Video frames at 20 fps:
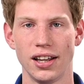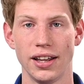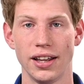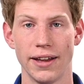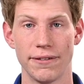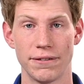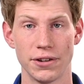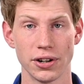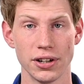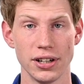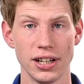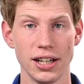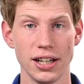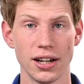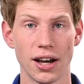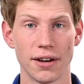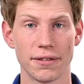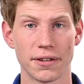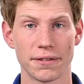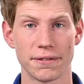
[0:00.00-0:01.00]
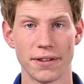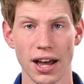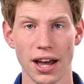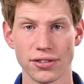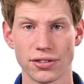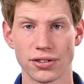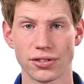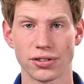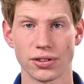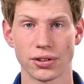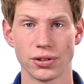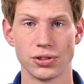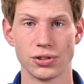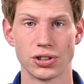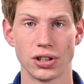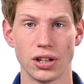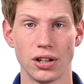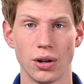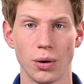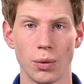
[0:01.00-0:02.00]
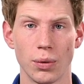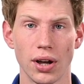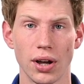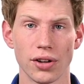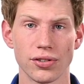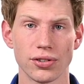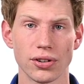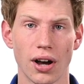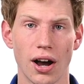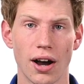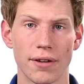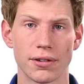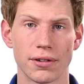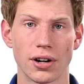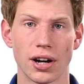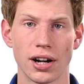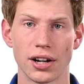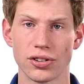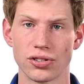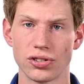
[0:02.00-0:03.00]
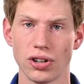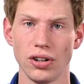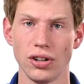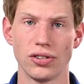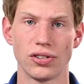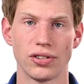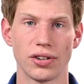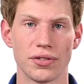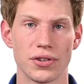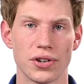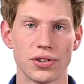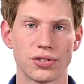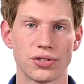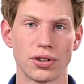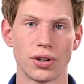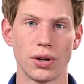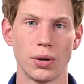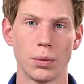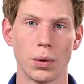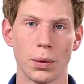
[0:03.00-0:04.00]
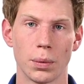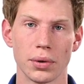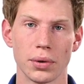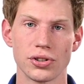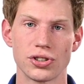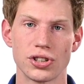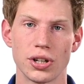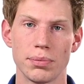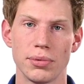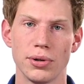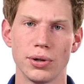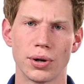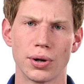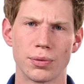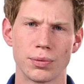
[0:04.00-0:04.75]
If you're in need of a faster solution, we also offer an exchange service where we'll ship you a